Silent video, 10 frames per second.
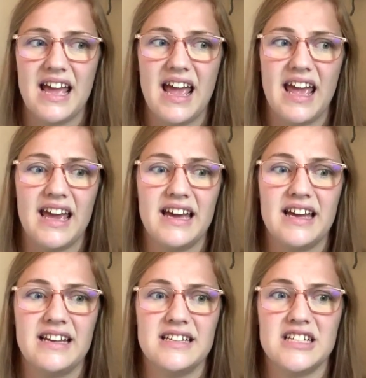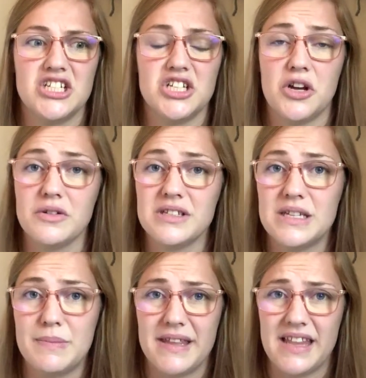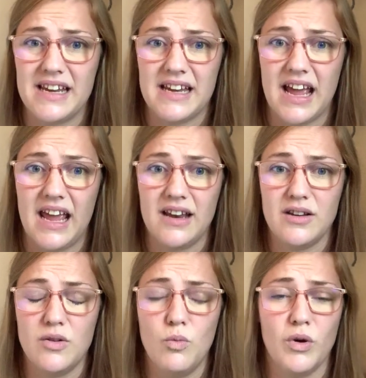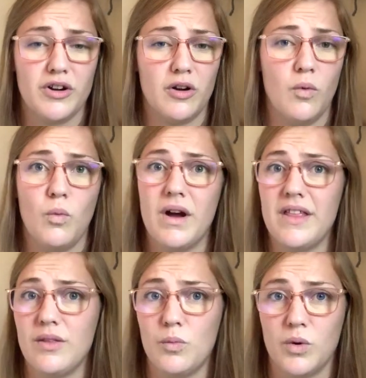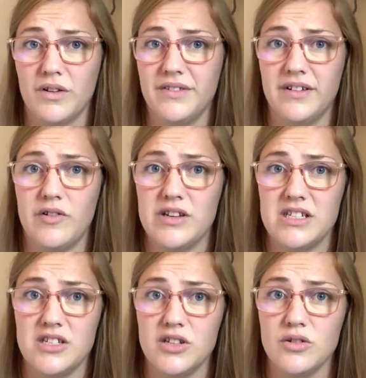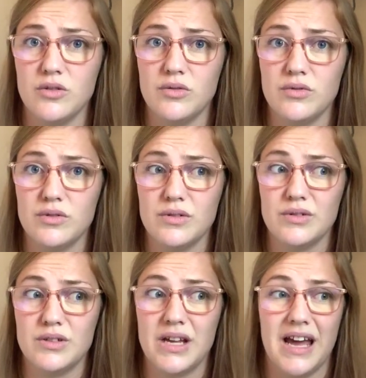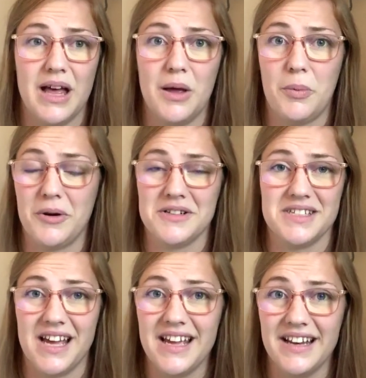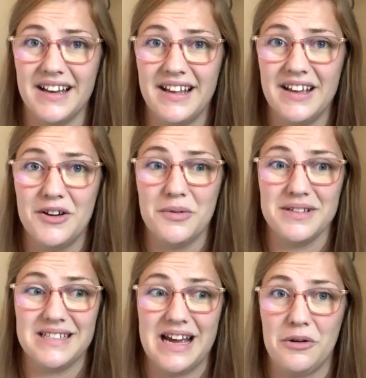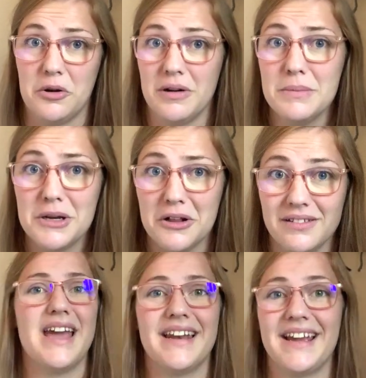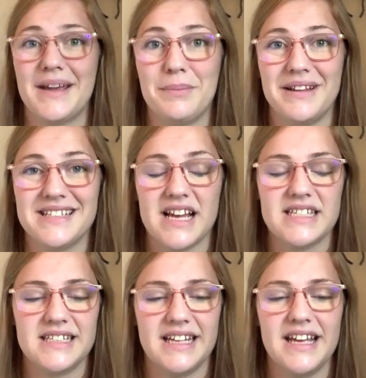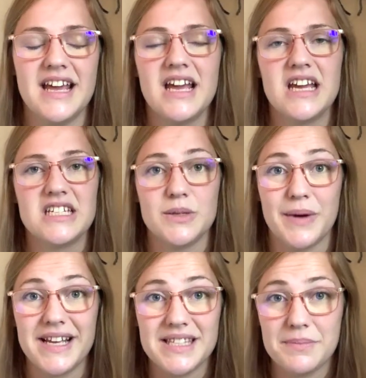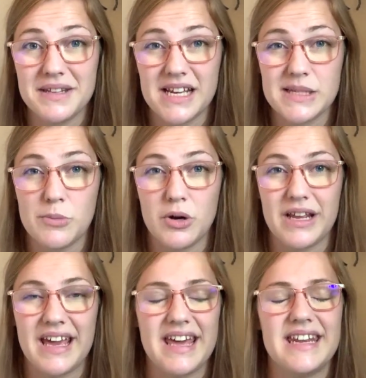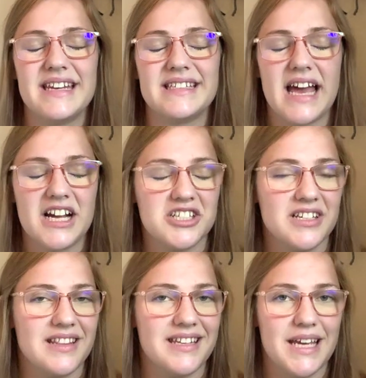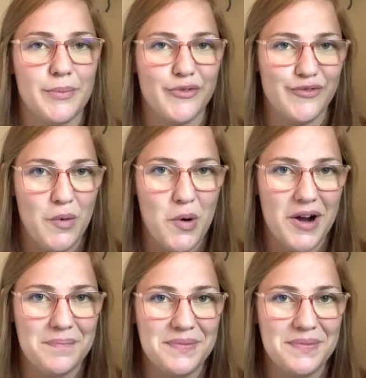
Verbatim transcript: And she goes to bed that night wondering what in the world they're going to do to help her son, who is now a criminal and like in police custody. She wakes up the next morning and it is actually the day before.